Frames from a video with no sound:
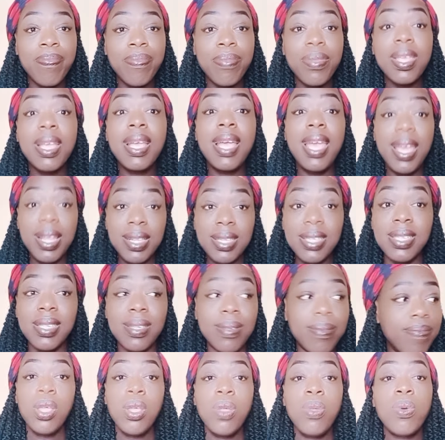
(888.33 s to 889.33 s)
Kids.
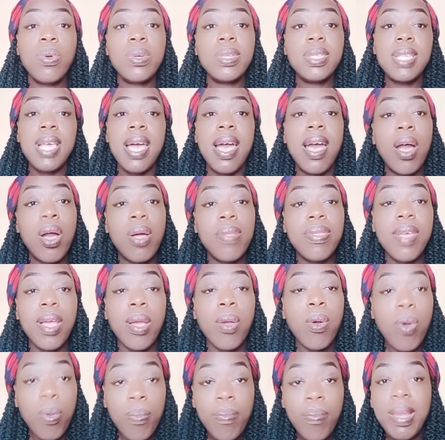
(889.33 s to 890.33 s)
Use the
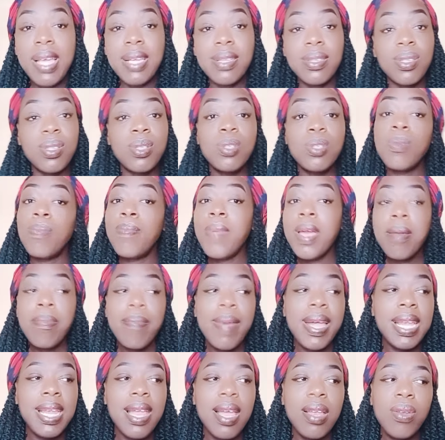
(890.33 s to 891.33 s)
homeless to make
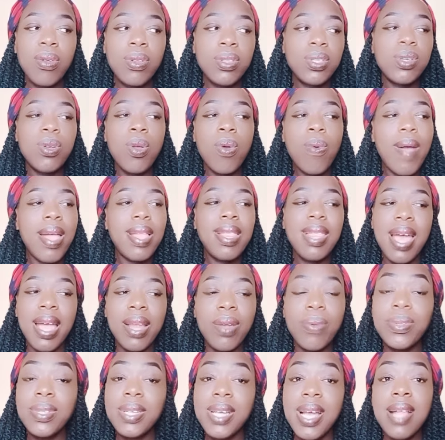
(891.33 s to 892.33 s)
money. I don't know why they are
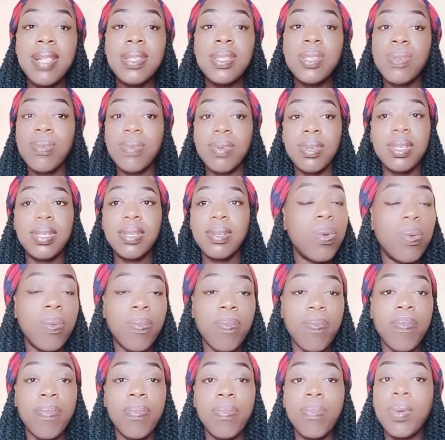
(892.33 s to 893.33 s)
not cancelled.
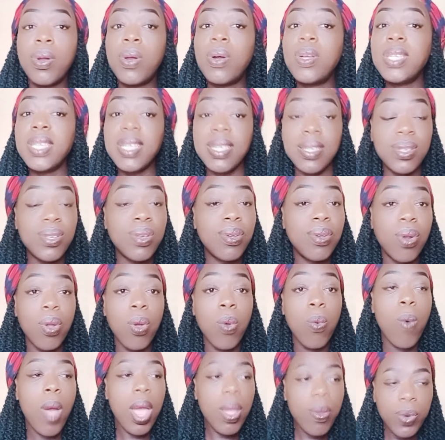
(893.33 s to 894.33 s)
Because it's so wrong.
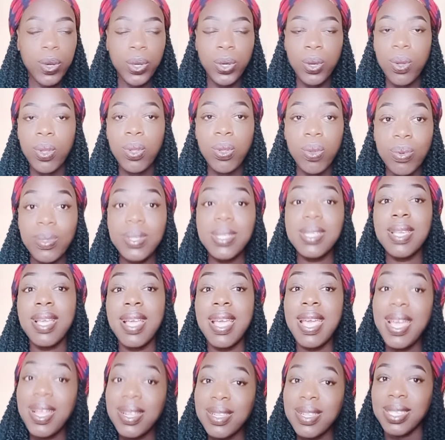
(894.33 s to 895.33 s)
Why would you use
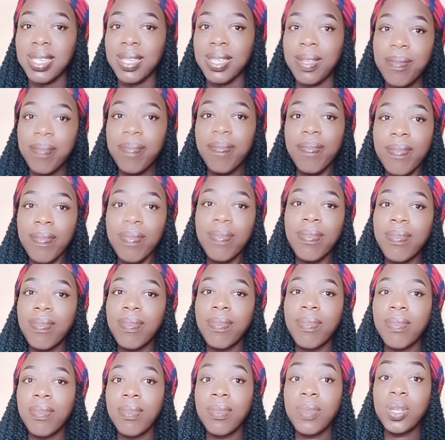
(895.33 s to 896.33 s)
kids
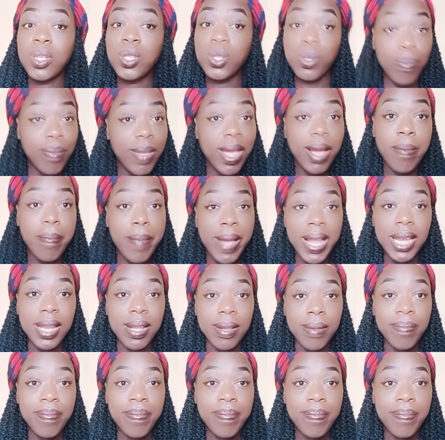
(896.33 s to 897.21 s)
to make money?